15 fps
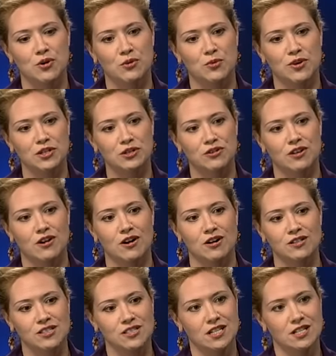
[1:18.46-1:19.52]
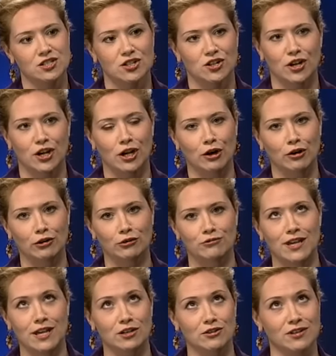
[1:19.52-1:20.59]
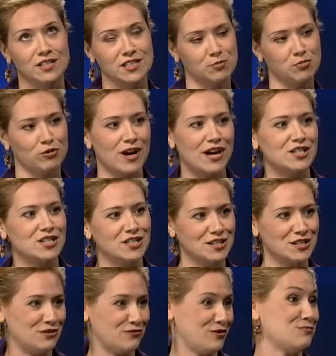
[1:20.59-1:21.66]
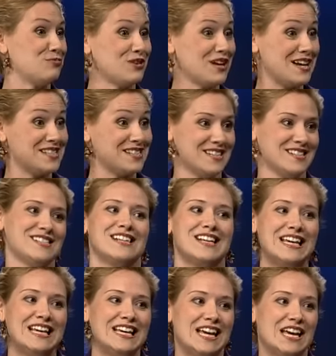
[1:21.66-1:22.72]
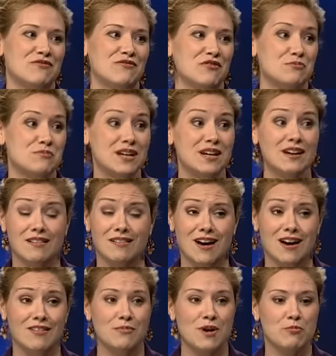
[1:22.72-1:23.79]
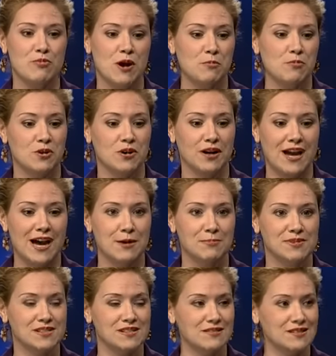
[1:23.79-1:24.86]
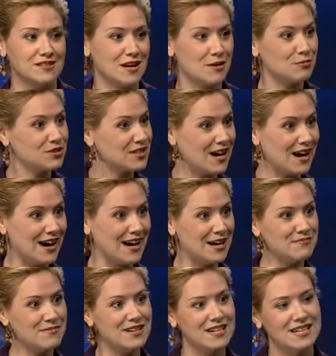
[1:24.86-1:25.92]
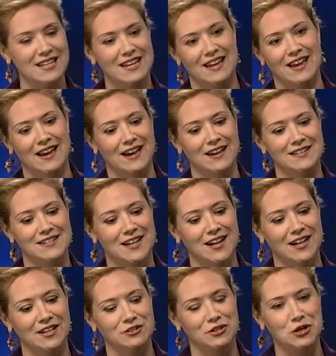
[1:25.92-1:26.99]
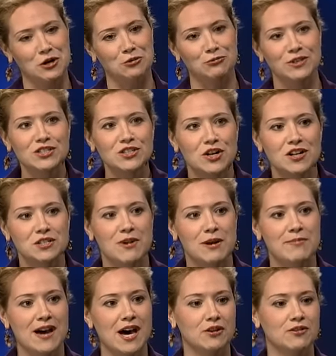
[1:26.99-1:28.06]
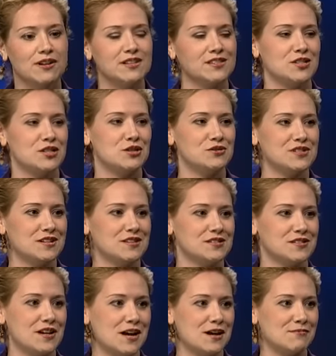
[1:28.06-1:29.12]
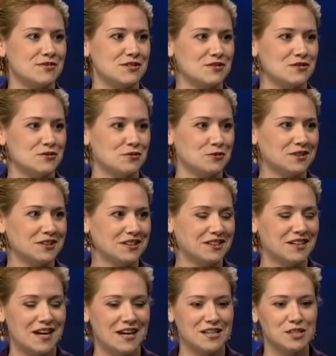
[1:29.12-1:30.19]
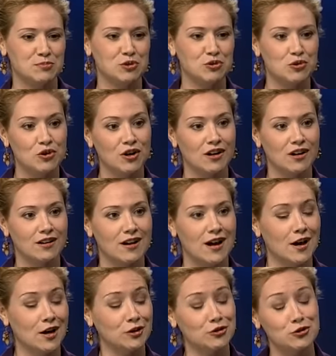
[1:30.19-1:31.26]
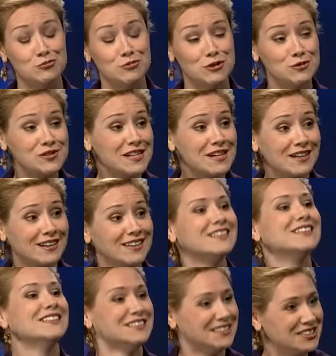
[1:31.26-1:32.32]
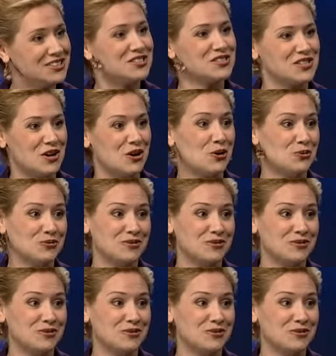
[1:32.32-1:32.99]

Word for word: when you're an arts teacher, you know, you get your inspiration in different places. Mm -hmm. And for me, a lot of my prep work happens in the summertime. Mm -hmm. And I, you know, recharge my batteries and use it as time to explore uh, new music. So,